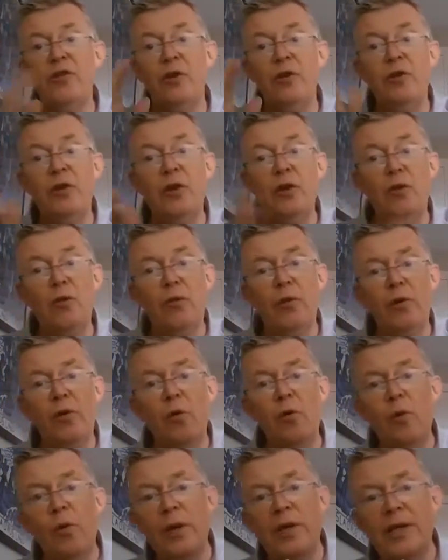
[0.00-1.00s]
so you can
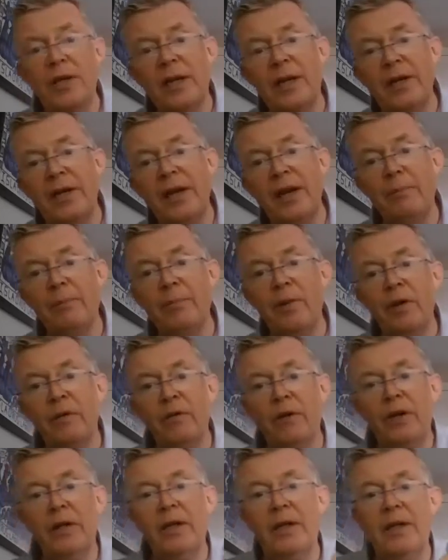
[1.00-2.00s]
always line it up
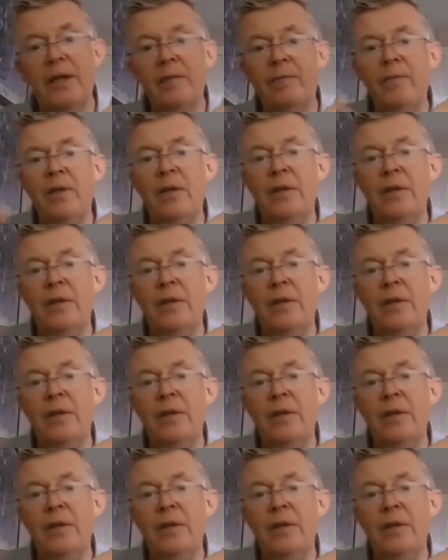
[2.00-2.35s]
perfectly.